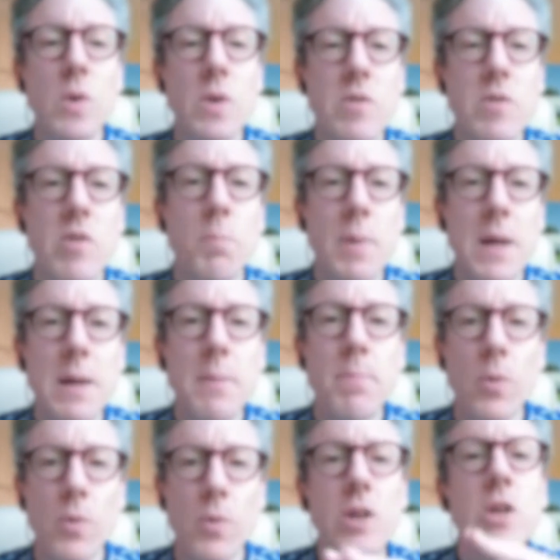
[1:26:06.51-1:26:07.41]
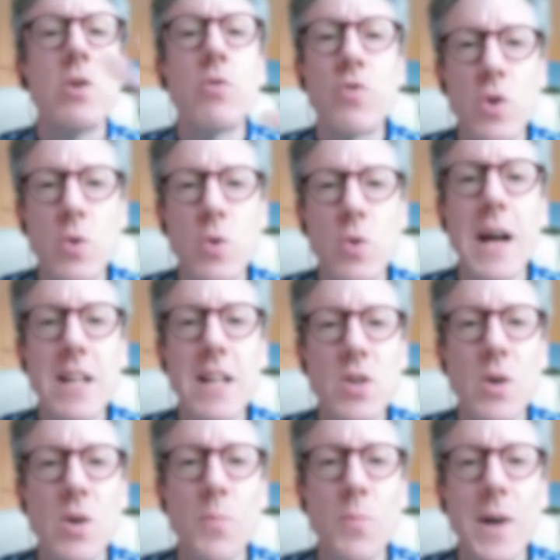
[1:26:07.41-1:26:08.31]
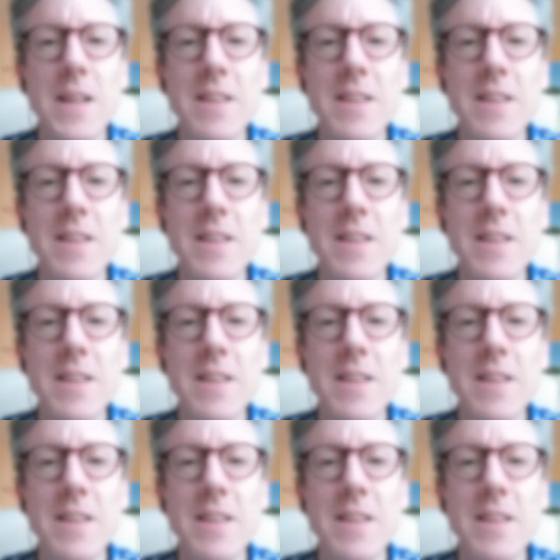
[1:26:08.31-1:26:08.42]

what I've learned over the past week.